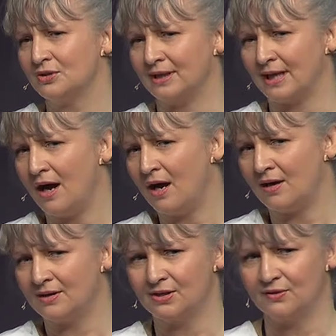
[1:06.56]
at the
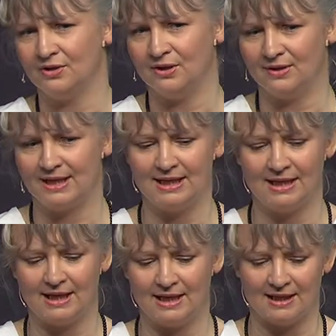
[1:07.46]
heart of new
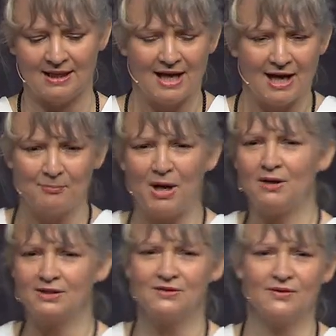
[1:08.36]
thinking.
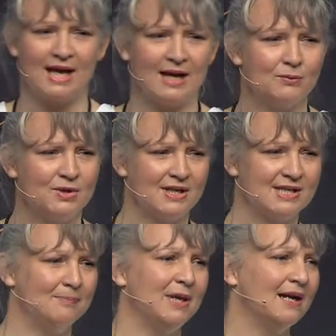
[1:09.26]
Part of that was a
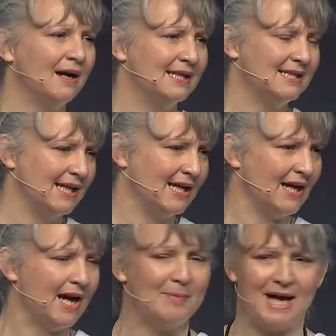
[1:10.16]
big idea
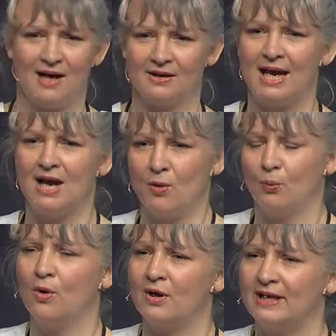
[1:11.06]
about
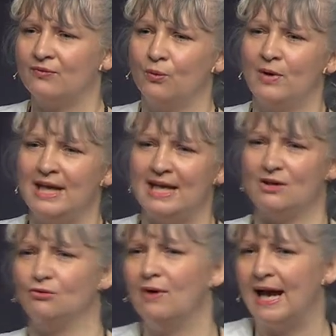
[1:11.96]
what if we
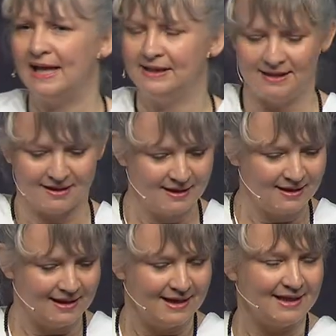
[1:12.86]
ran
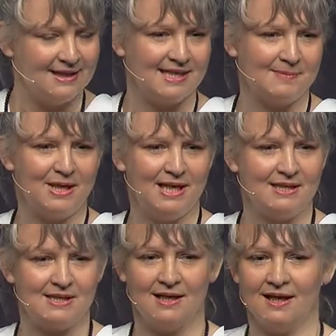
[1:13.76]
this
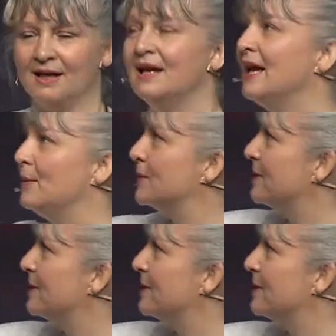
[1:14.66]
peninsula. It was a